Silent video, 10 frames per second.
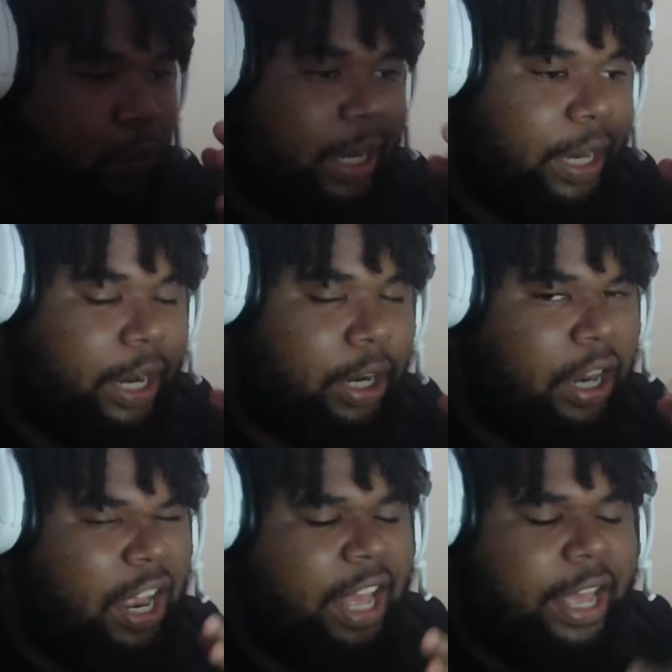there.
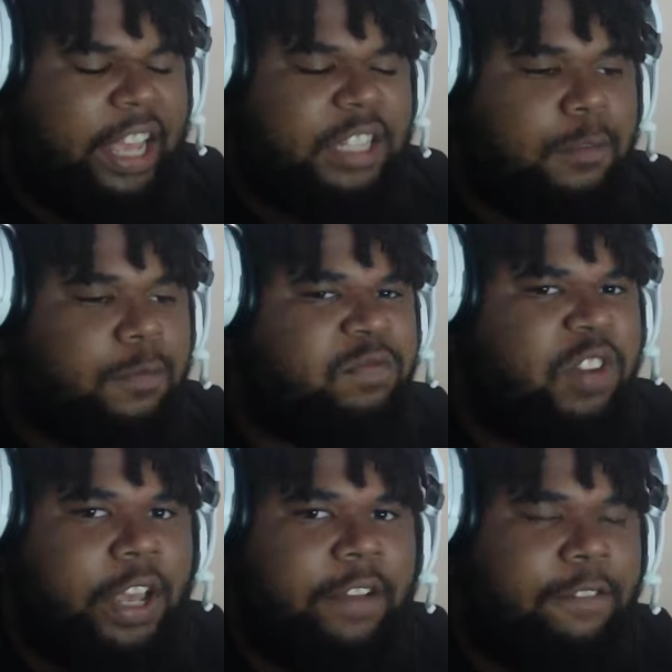It's a
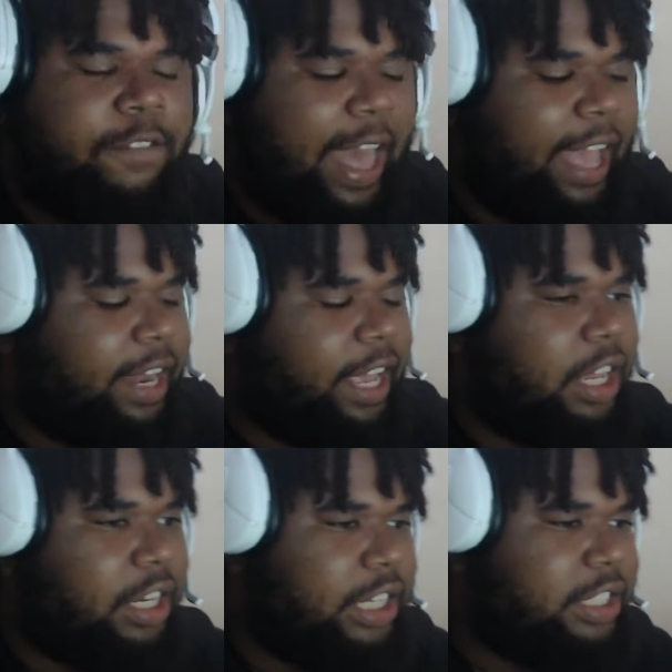fucking fat
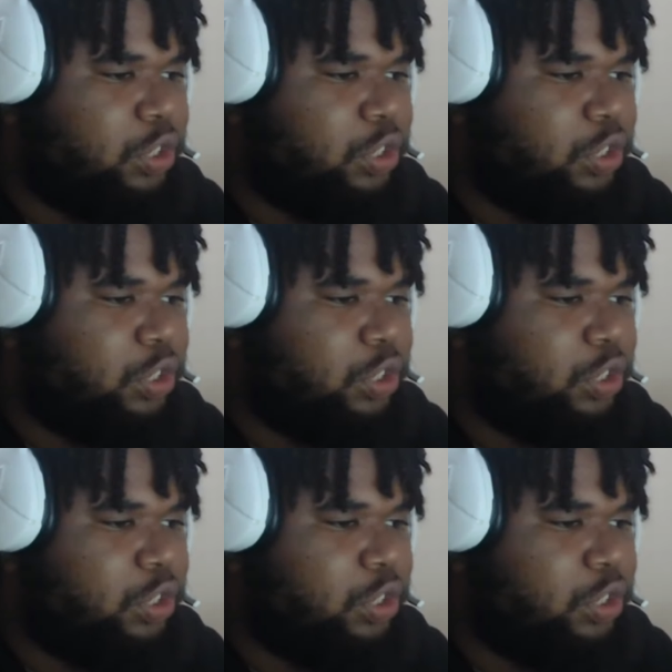nigga. Listen to